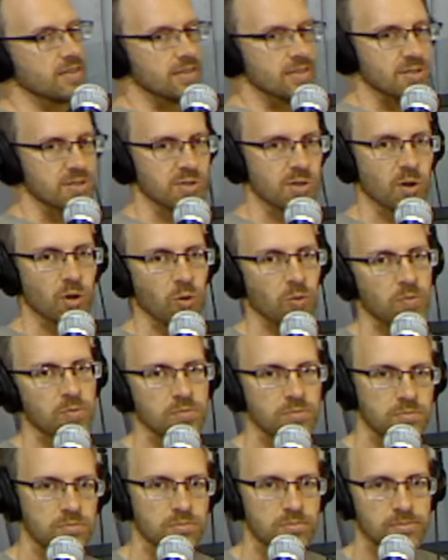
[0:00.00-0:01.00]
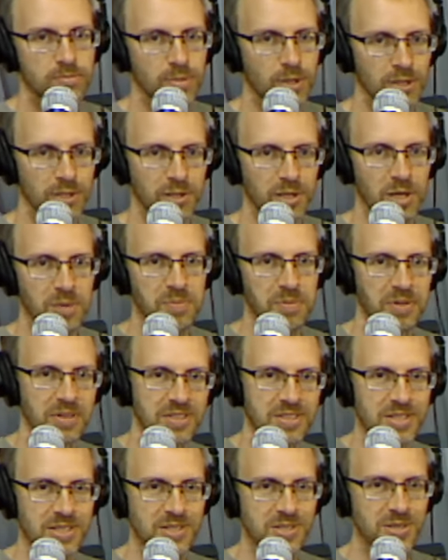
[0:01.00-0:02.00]
so, buckle up and let's
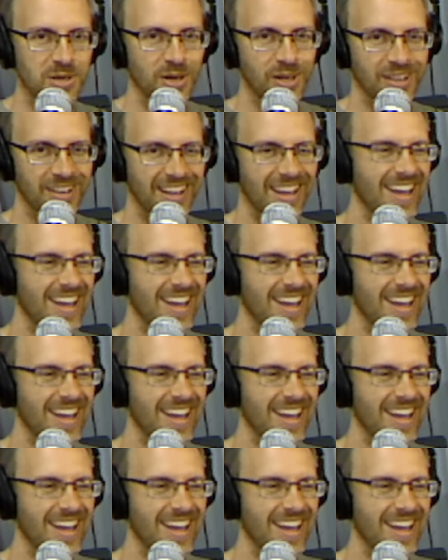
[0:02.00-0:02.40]
get started.